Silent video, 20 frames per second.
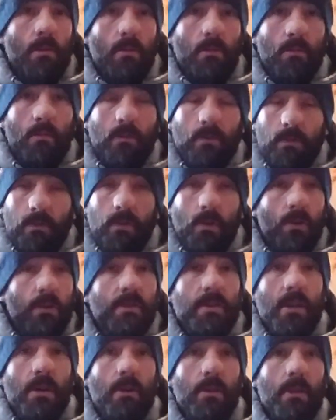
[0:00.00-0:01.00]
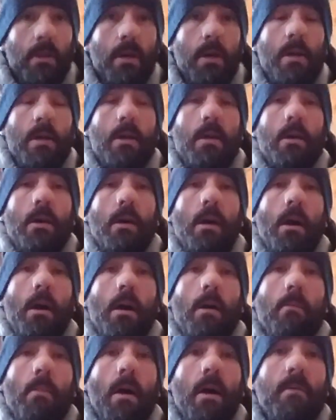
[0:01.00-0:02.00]
full tilt.
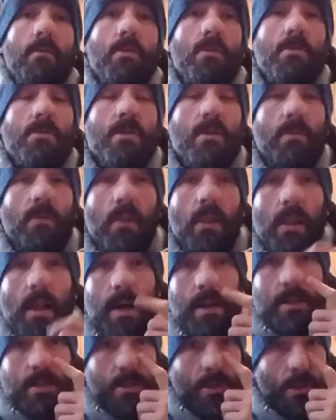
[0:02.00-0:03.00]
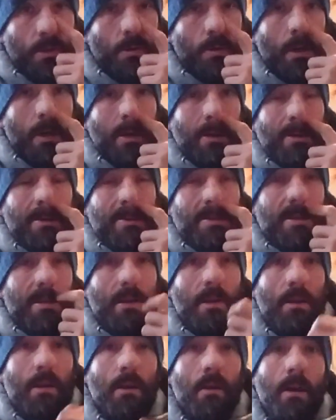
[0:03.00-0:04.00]
I've used it for the last 2 years,
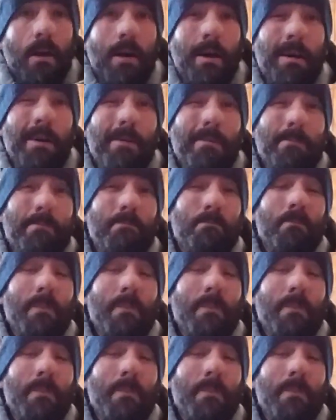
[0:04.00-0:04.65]
and